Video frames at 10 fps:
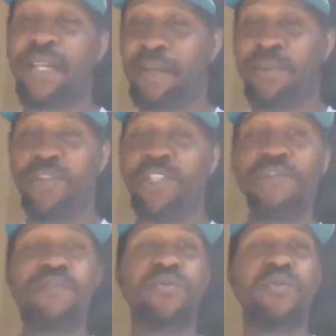And
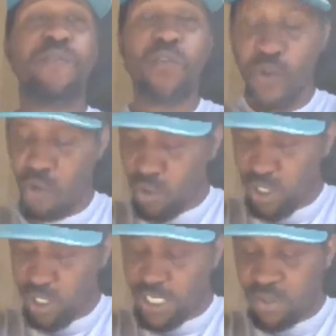if you if you're new
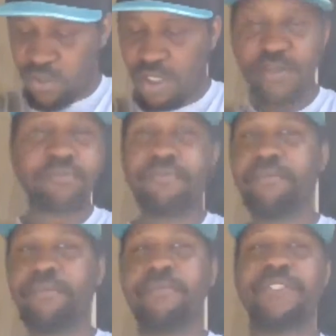to the channel,
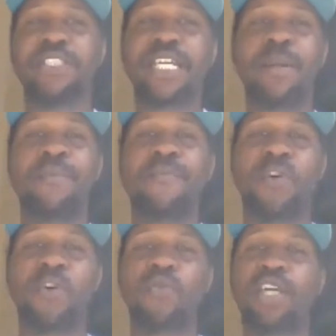I got my
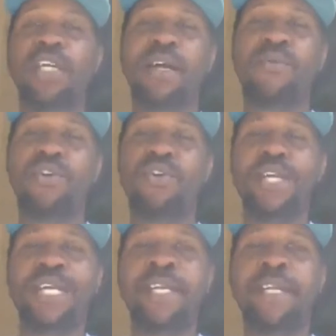phone right here, I will
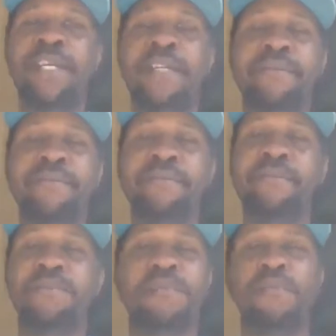go ahead and uh,
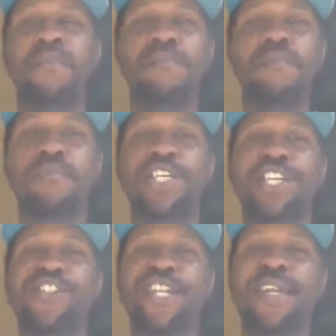
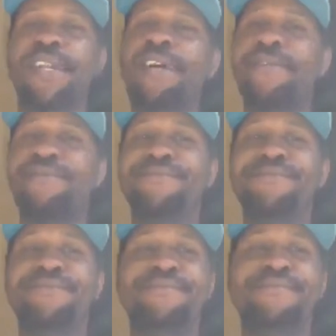check your channel out
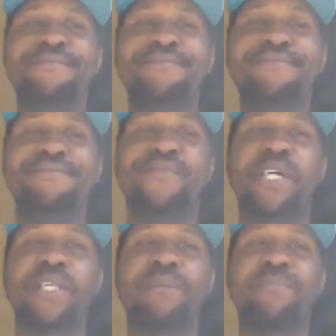
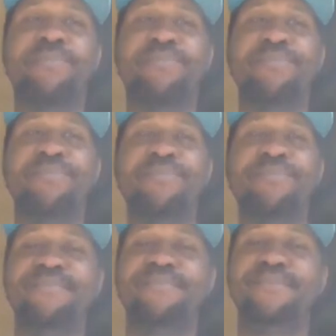while I'm,
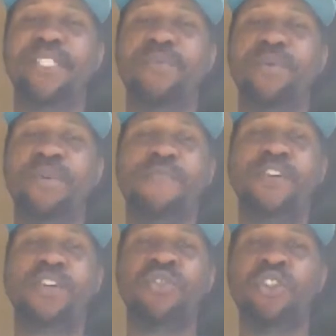while I'm on my
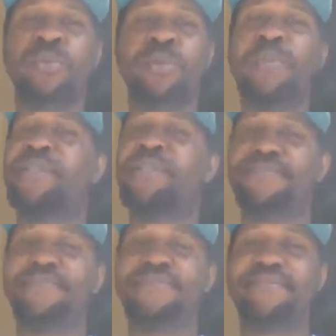phone, you know what I mean?
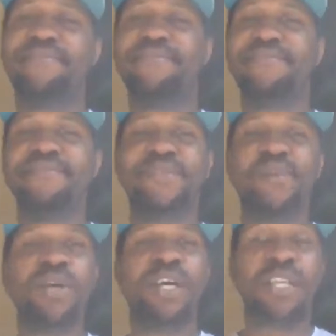
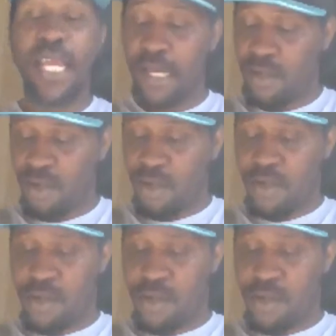But yeah,